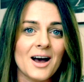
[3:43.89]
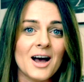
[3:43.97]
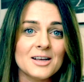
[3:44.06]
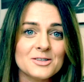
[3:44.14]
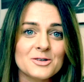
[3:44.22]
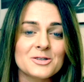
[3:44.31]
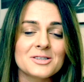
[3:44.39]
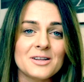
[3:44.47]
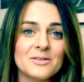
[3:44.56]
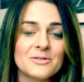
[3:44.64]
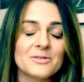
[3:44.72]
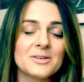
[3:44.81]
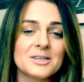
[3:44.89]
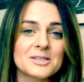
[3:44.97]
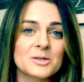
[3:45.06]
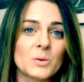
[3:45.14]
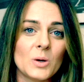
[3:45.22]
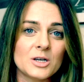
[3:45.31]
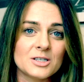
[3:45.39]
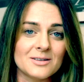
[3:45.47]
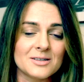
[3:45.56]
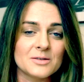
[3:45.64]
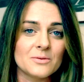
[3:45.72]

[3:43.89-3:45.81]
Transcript: Ask yourself this question.